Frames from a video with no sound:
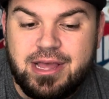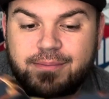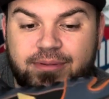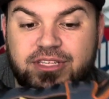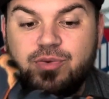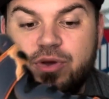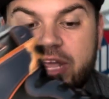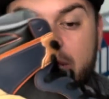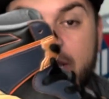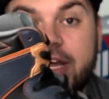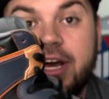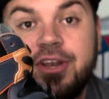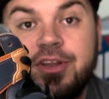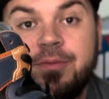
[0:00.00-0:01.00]
between
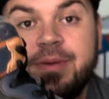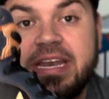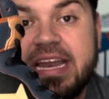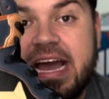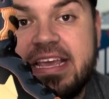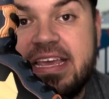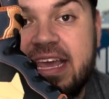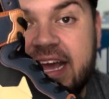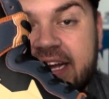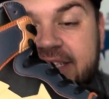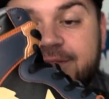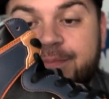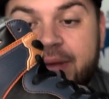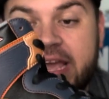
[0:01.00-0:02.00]
Gundam and Nike
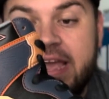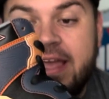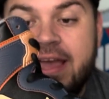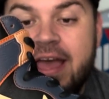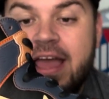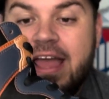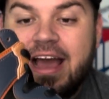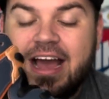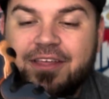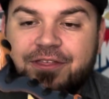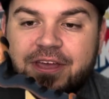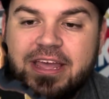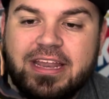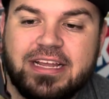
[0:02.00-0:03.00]
SB. I
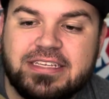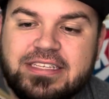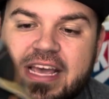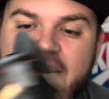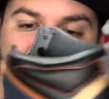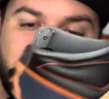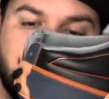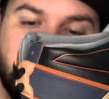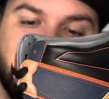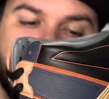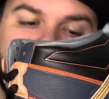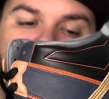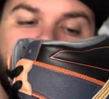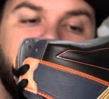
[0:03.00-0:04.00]
think it is a
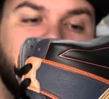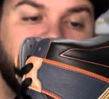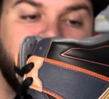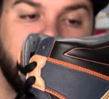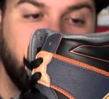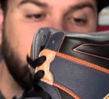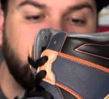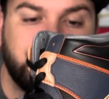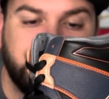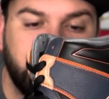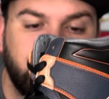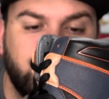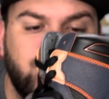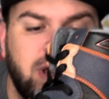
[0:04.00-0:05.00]
super dope
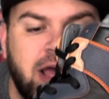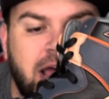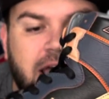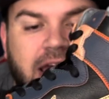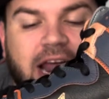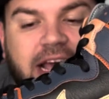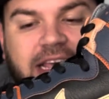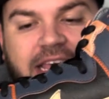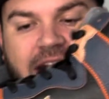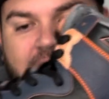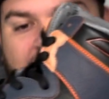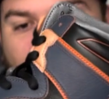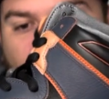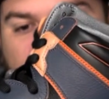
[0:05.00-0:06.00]
shoe, and I
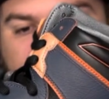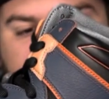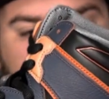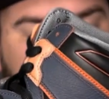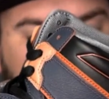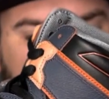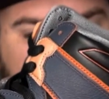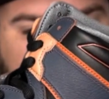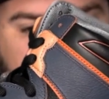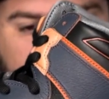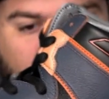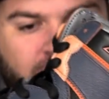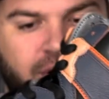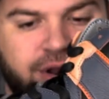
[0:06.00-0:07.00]
cannot wait to put these
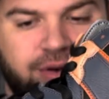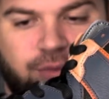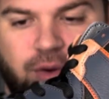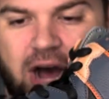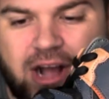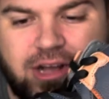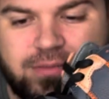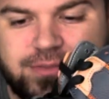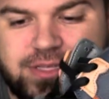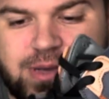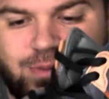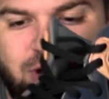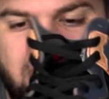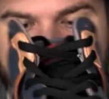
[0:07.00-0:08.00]
on and rock them
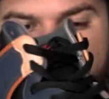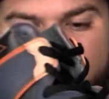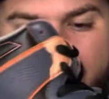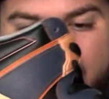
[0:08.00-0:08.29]
somewhere.